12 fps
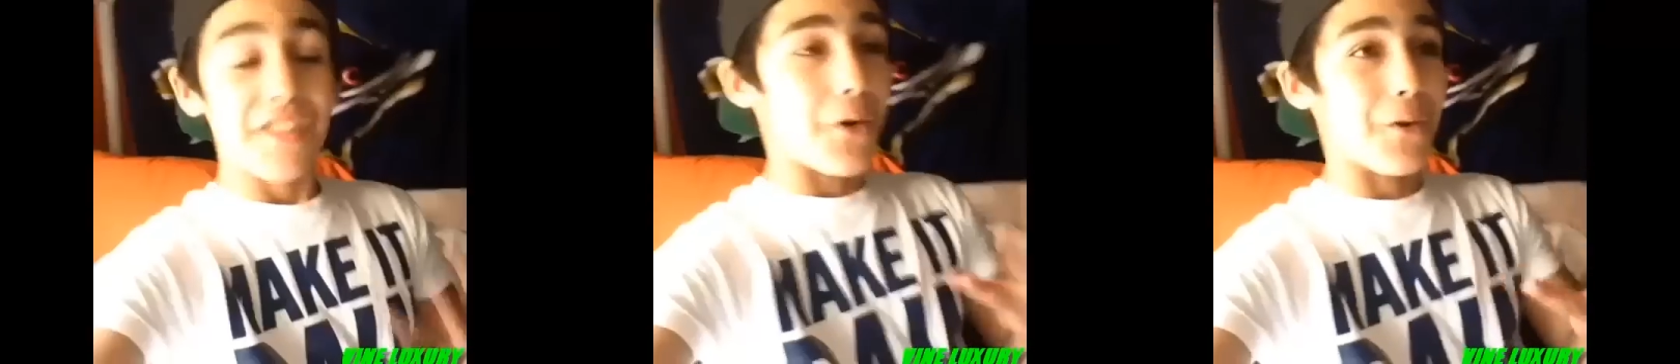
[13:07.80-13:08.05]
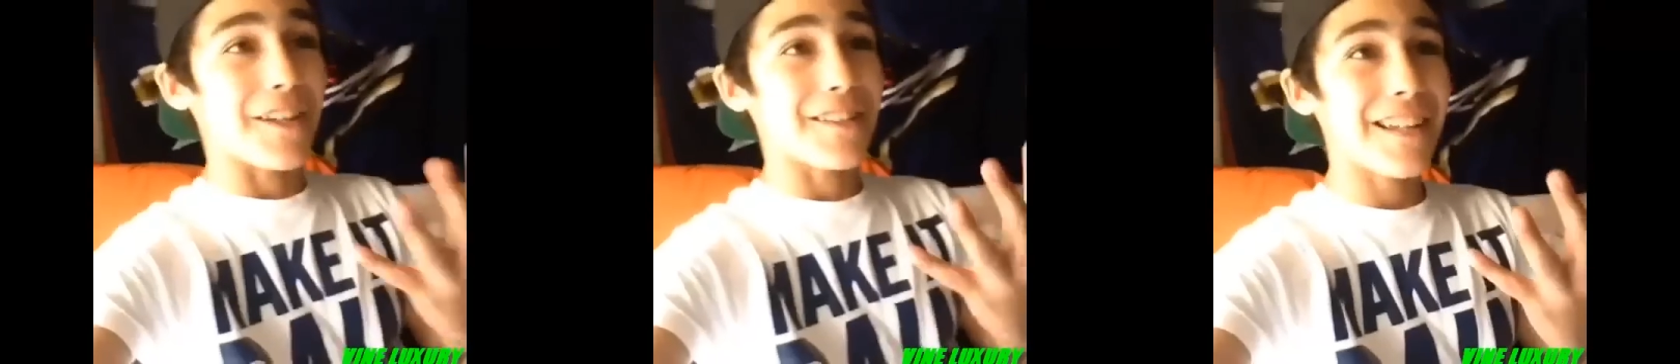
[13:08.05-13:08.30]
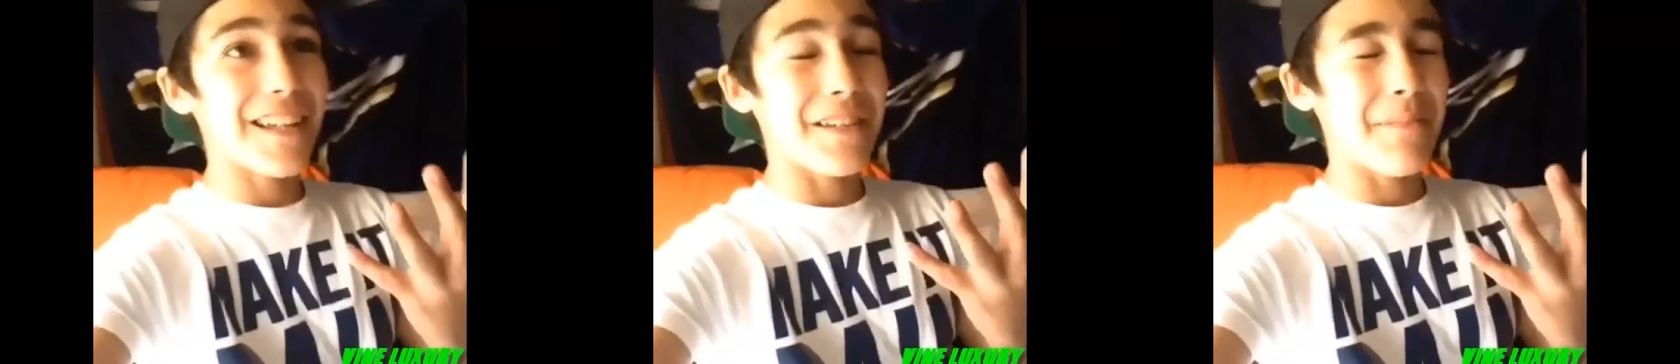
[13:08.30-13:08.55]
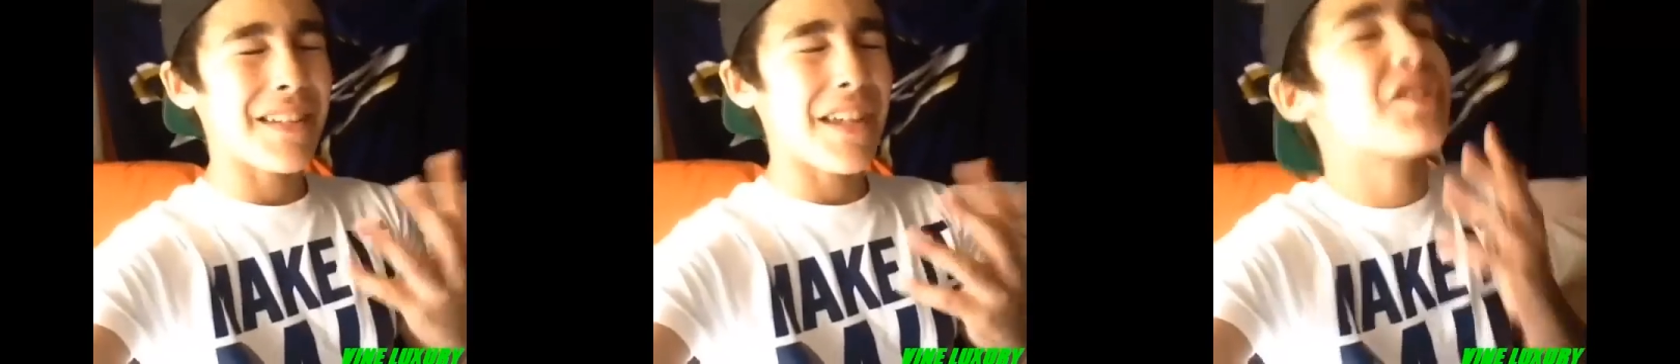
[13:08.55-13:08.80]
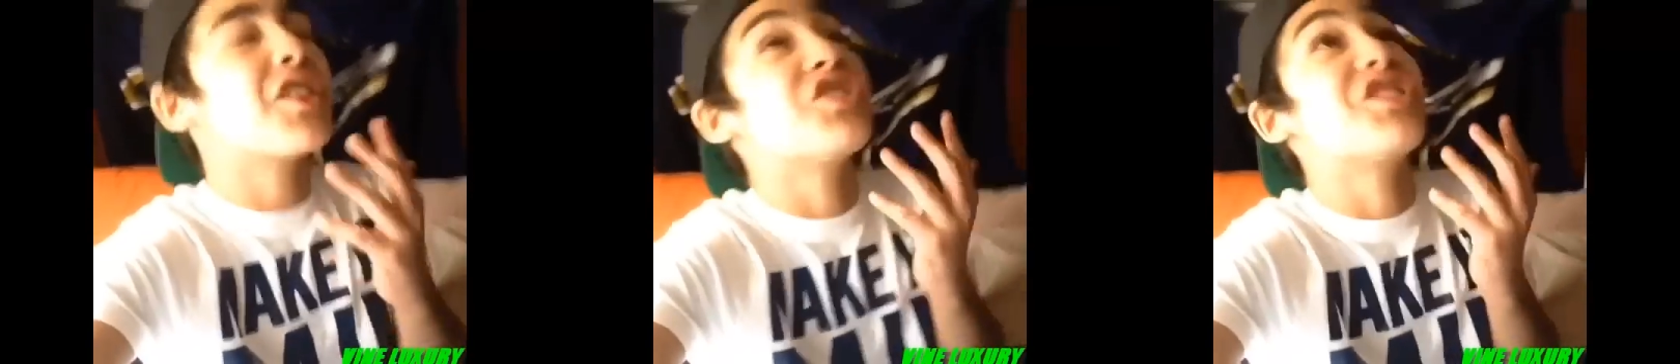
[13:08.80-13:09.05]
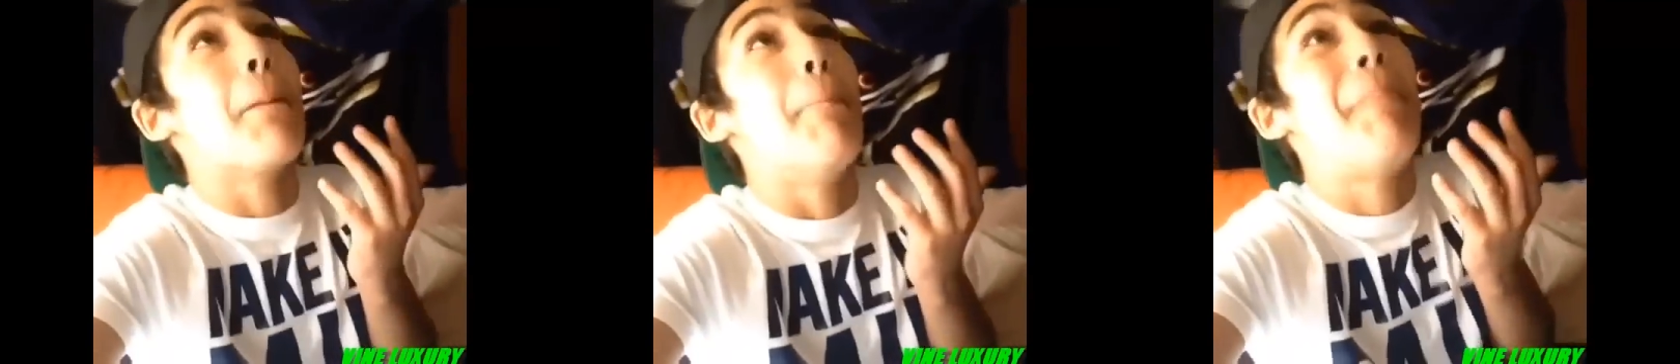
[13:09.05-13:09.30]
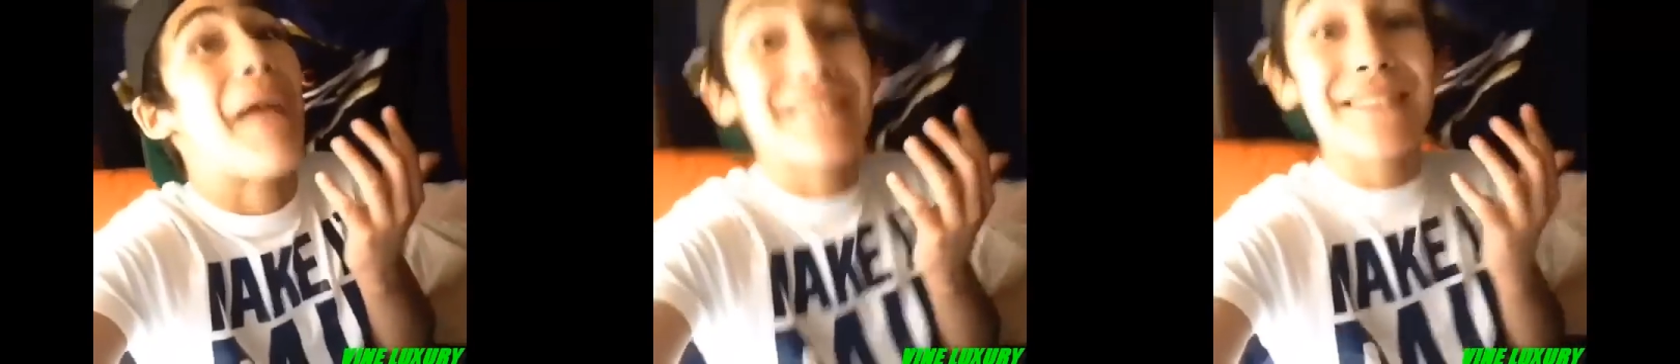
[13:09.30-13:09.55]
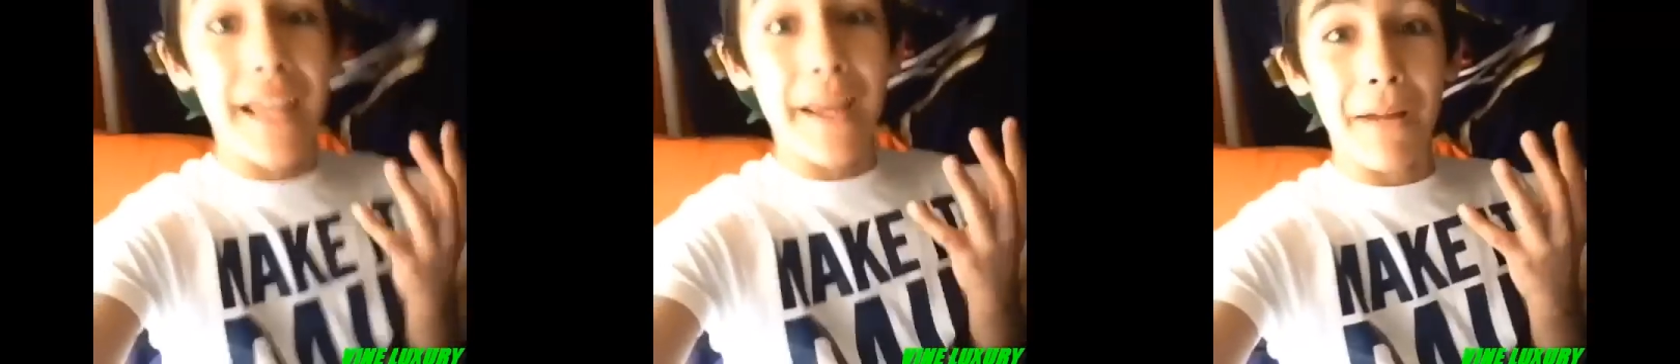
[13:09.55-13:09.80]
Yo, yesterday at Jimmy's house was the
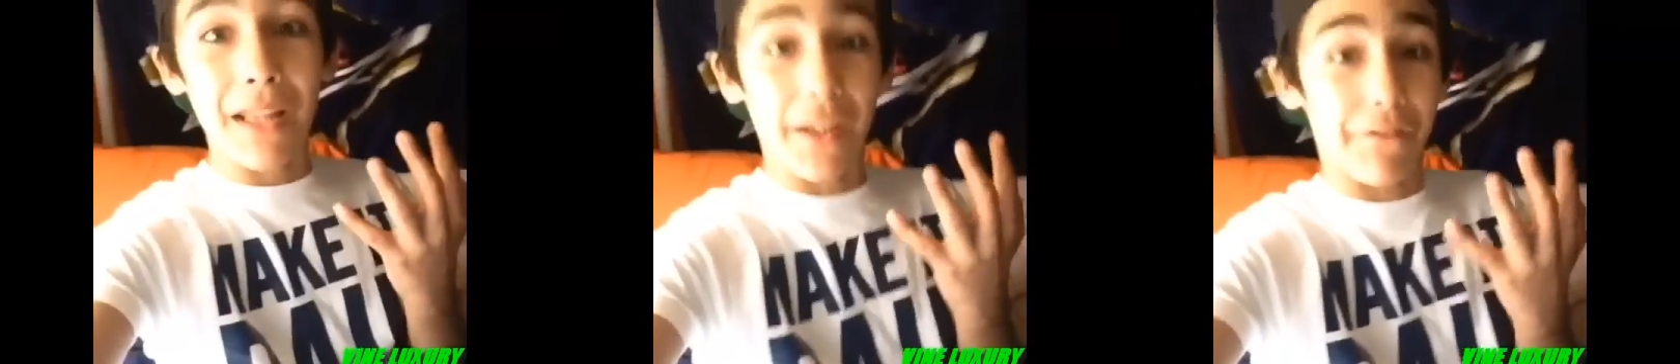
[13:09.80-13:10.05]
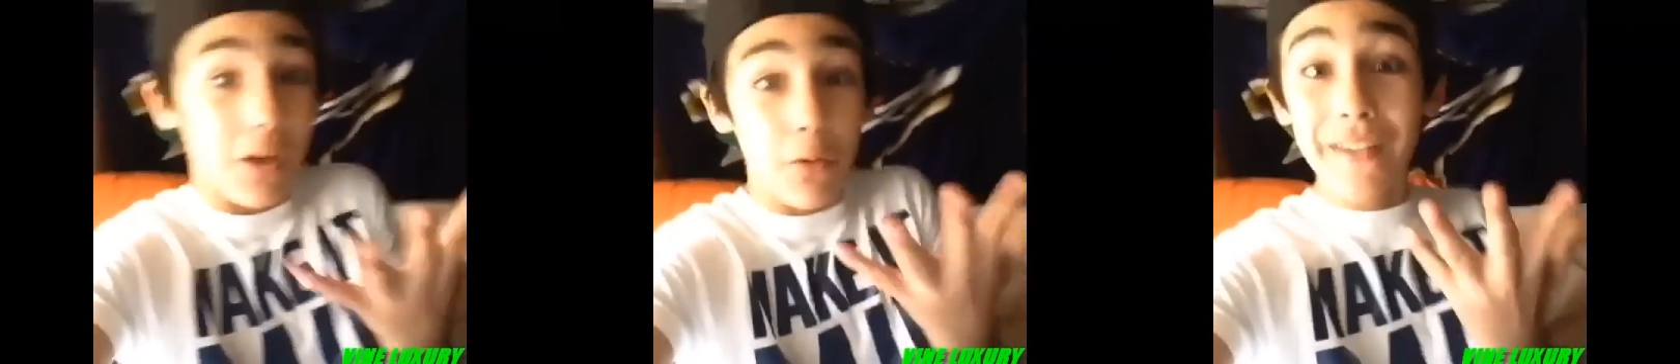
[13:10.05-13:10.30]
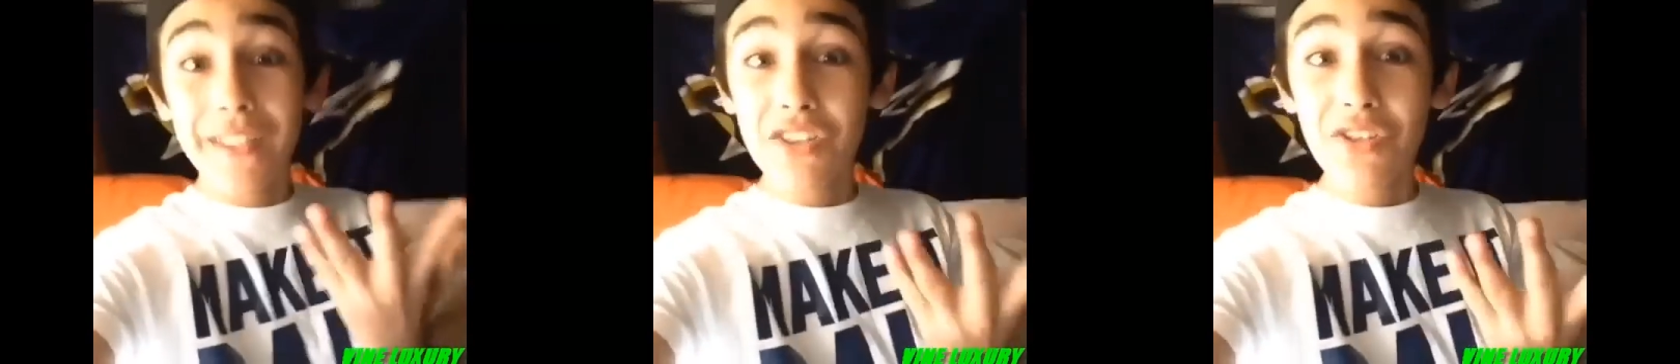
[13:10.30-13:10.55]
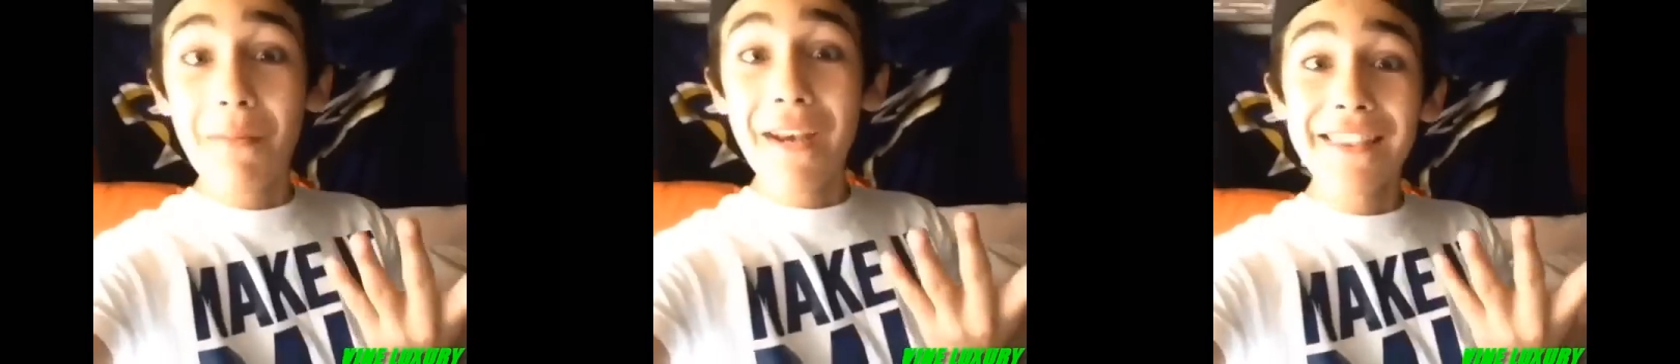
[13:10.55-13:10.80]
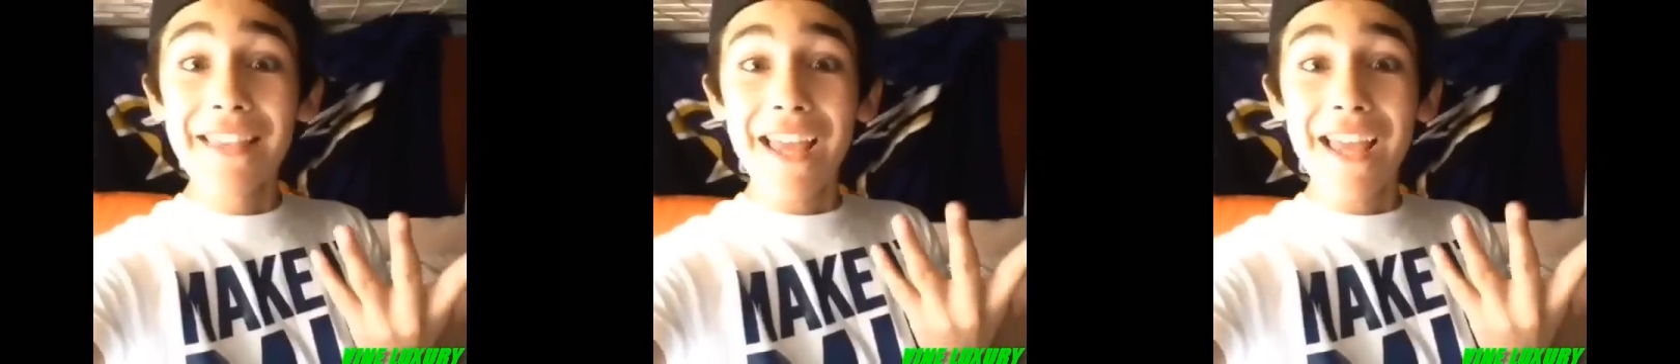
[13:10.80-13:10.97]
best day in my life. Like, we did so many